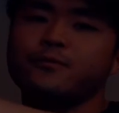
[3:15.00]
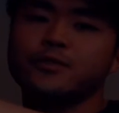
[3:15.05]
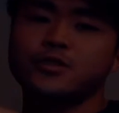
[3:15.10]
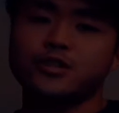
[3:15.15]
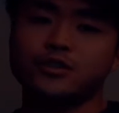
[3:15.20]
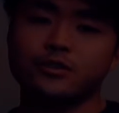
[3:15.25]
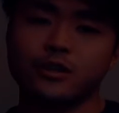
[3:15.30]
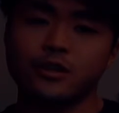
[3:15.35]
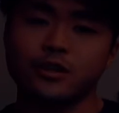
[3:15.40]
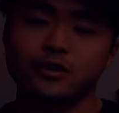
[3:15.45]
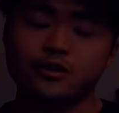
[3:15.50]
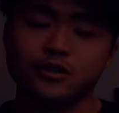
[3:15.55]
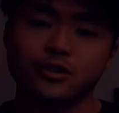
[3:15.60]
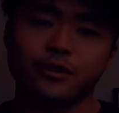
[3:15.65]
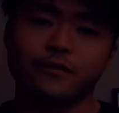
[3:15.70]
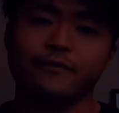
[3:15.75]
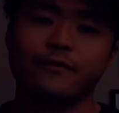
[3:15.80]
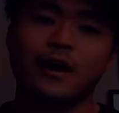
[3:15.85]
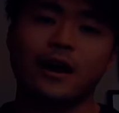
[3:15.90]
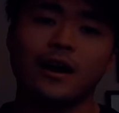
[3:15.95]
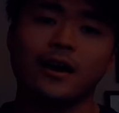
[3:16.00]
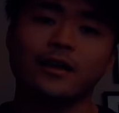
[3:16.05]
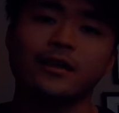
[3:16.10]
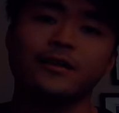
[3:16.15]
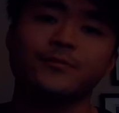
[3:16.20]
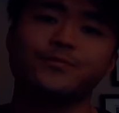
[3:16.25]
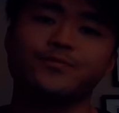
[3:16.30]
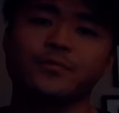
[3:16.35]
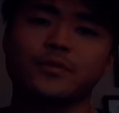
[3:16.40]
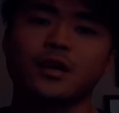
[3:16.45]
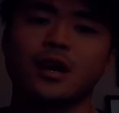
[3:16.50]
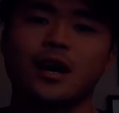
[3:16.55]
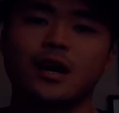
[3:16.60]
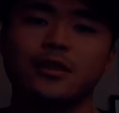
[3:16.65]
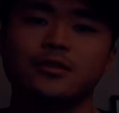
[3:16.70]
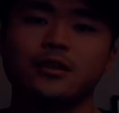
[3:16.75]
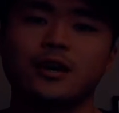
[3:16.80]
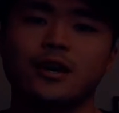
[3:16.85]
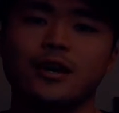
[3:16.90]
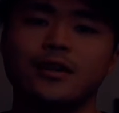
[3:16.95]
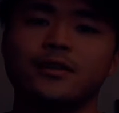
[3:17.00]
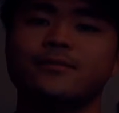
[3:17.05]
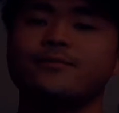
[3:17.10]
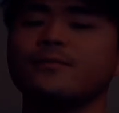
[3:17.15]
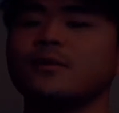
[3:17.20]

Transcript: which you can usually find online